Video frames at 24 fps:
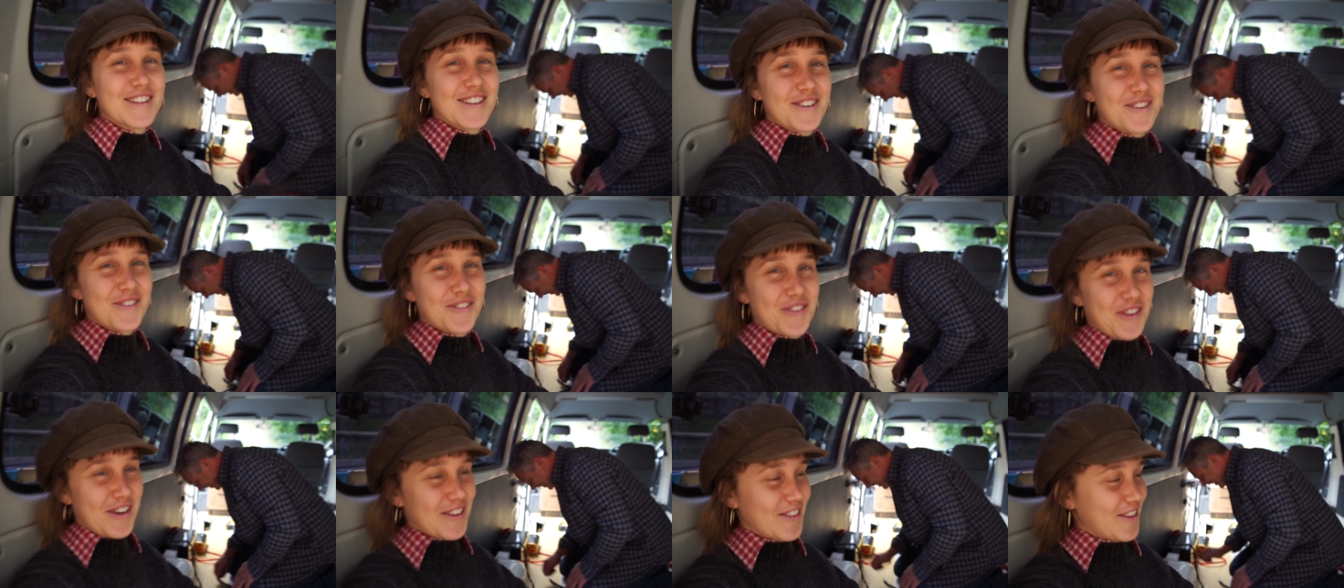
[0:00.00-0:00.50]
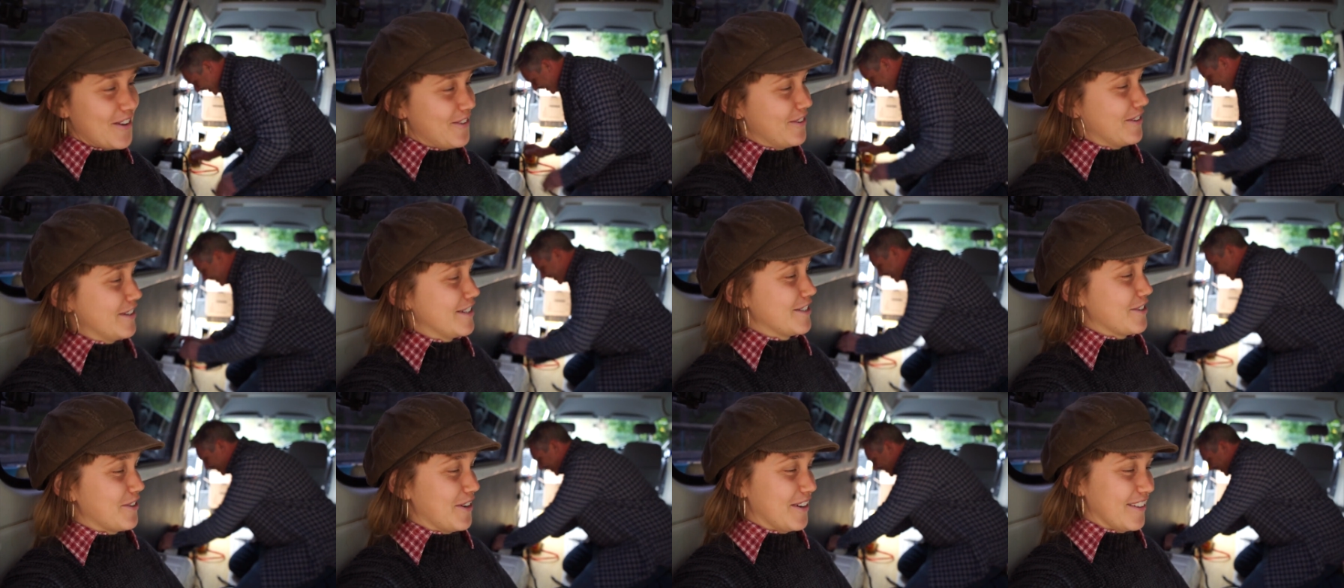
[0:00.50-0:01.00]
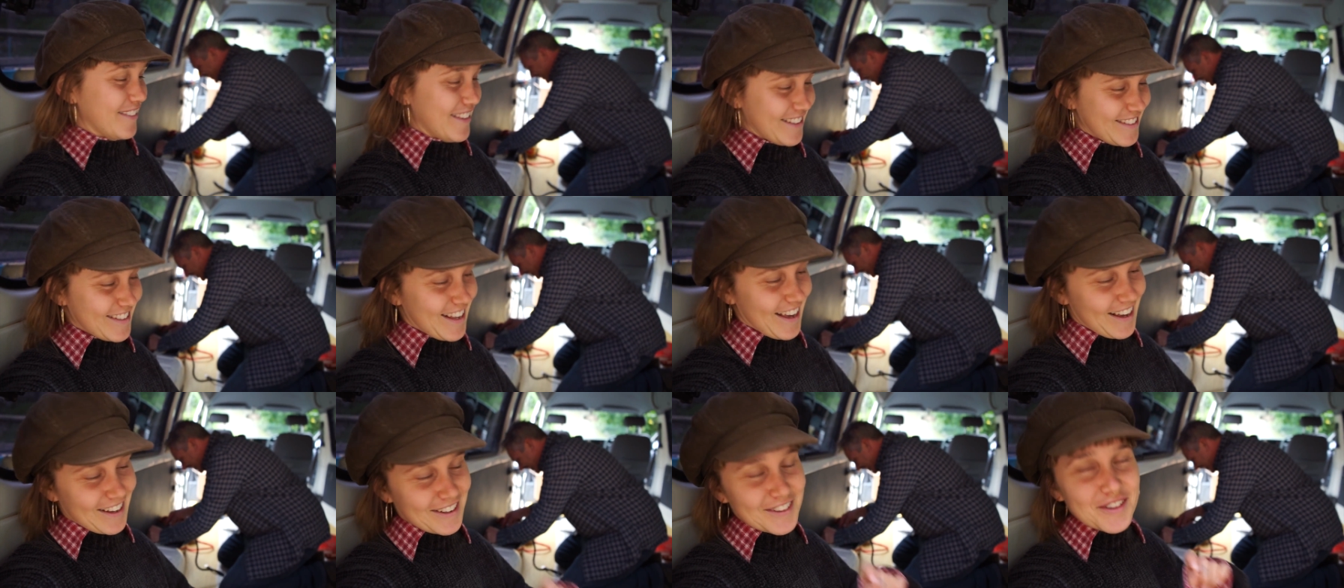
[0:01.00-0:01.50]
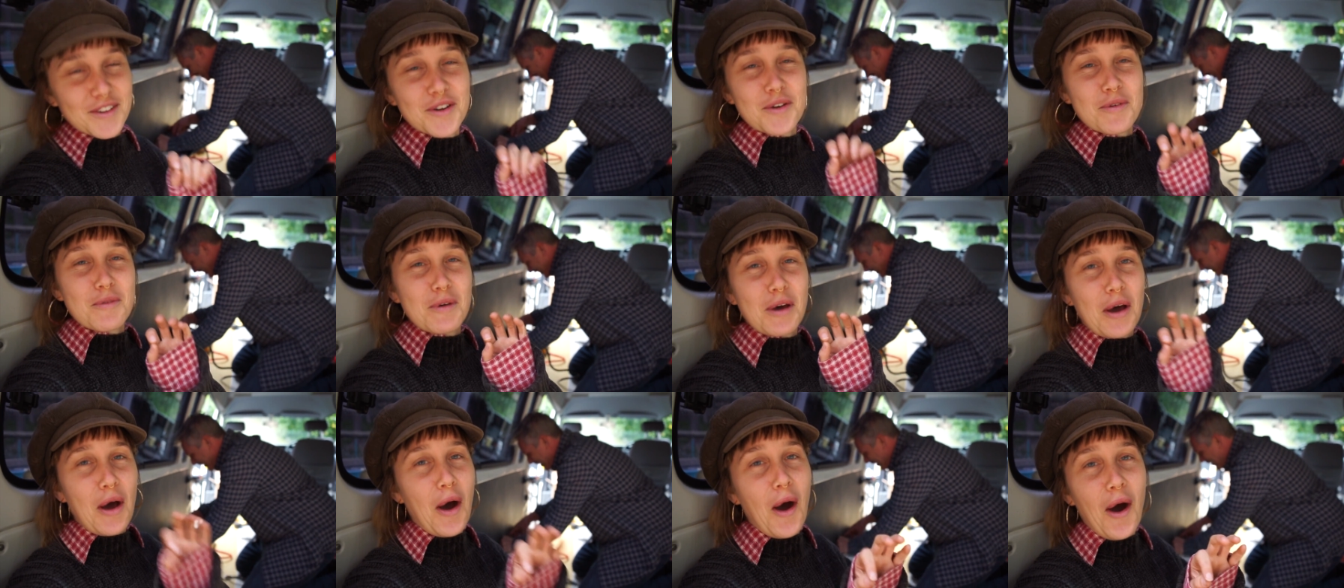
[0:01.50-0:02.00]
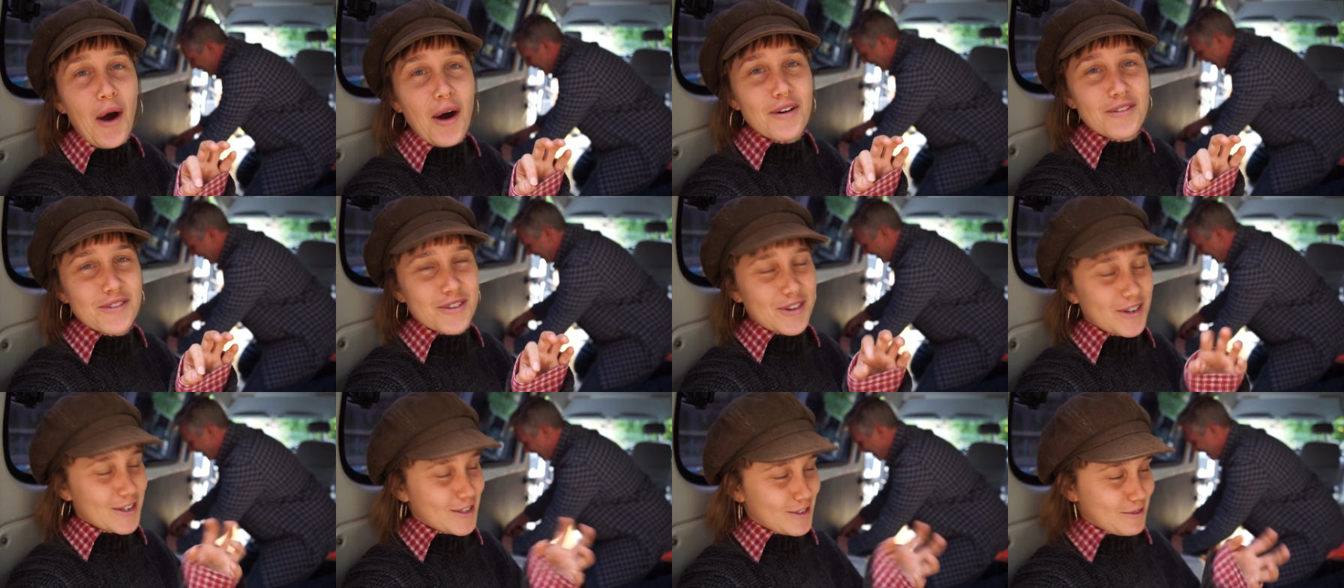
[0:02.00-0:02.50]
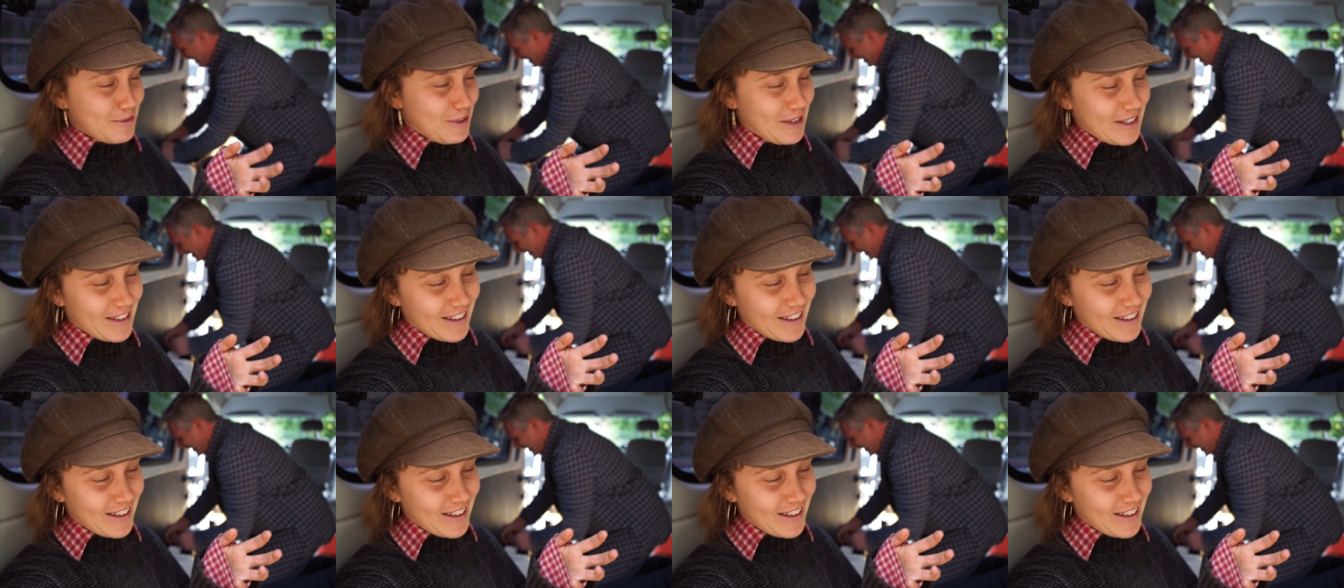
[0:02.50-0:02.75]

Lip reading: little thing that we're doing that's like a little bit off, because we're